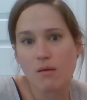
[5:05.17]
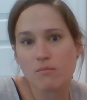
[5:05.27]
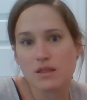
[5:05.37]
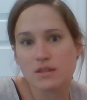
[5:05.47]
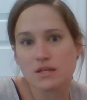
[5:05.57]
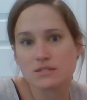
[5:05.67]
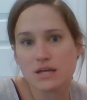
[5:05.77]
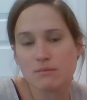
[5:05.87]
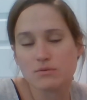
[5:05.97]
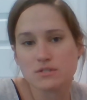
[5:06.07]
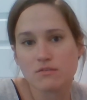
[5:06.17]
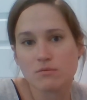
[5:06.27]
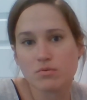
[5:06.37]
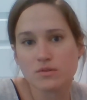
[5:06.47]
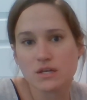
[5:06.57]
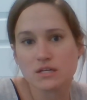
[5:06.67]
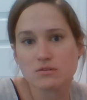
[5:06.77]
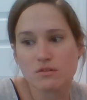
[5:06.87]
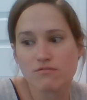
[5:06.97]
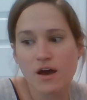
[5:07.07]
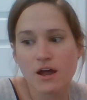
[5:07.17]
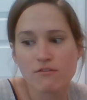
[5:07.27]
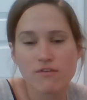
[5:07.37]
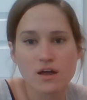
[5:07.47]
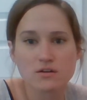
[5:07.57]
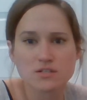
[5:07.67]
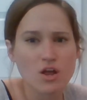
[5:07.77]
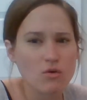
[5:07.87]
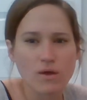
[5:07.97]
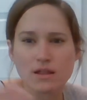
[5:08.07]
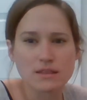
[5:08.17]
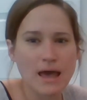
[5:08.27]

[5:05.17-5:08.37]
in the examples of the police or the firefighters, right?